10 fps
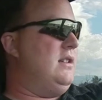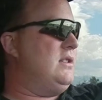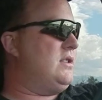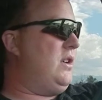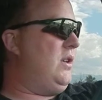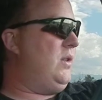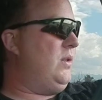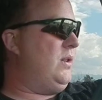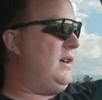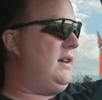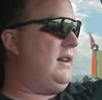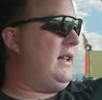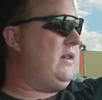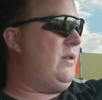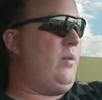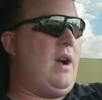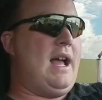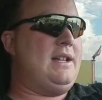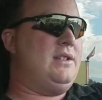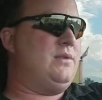So I don't know
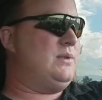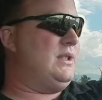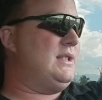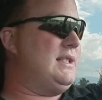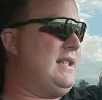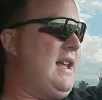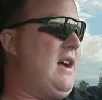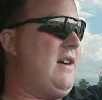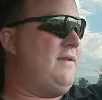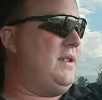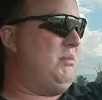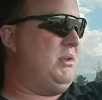why I don't just stay off it,